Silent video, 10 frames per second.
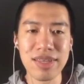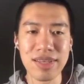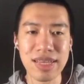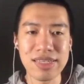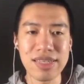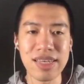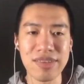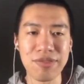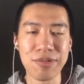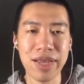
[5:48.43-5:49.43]
Let's say
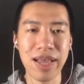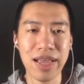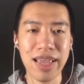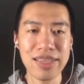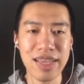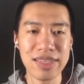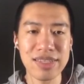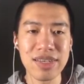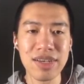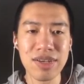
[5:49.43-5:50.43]
if we can get
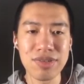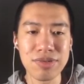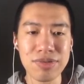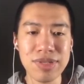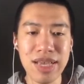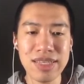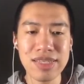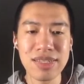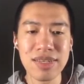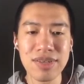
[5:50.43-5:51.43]
that. To do
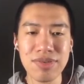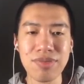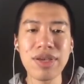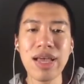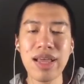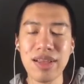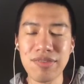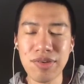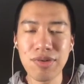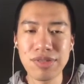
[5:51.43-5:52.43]
that, we can
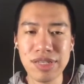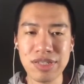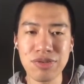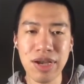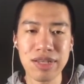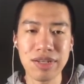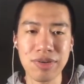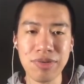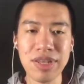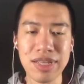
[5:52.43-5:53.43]
of course extract the
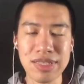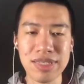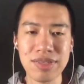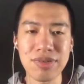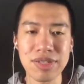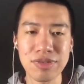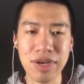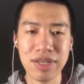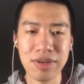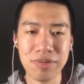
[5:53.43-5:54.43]
gradients. To
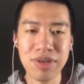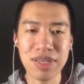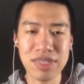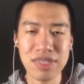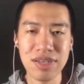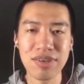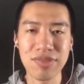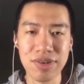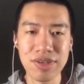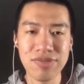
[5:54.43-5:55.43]
extract the gradients
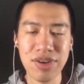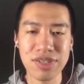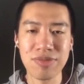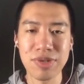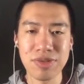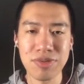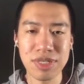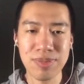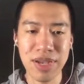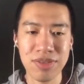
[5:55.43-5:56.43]
of a loss function with
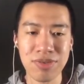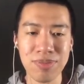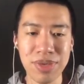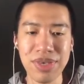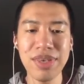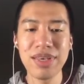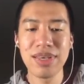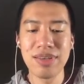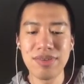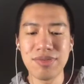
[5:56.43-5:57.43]
respect to B,
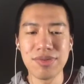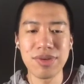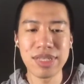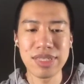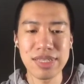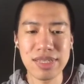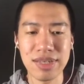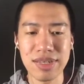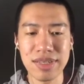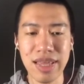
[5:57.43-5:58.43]
you can just
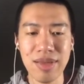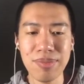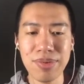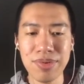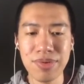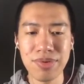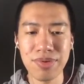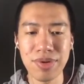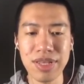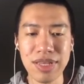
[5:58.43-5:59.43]
tap
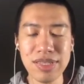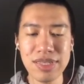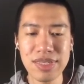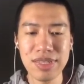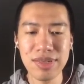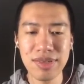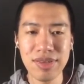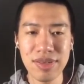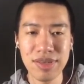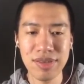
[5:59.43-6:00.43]
gradients,
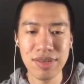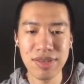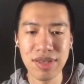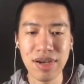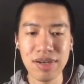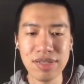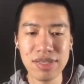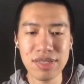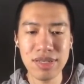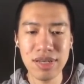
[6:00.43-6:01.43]

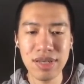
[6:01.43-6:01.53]
loss